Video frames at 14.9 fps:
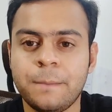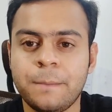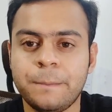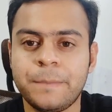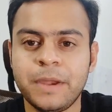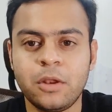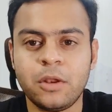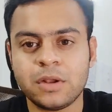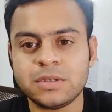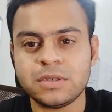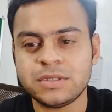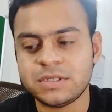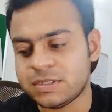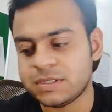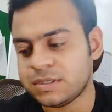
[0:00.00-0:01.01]

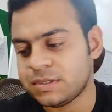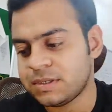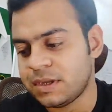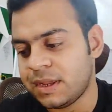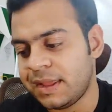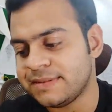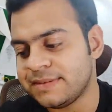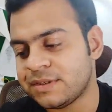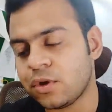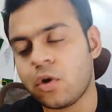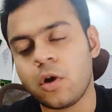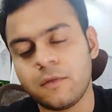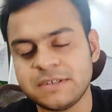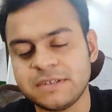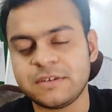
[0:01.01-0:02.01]
Pre-launch is
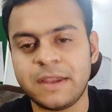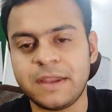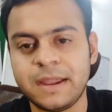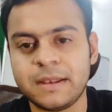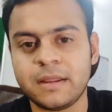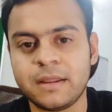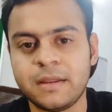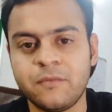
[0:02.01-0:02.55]
always great,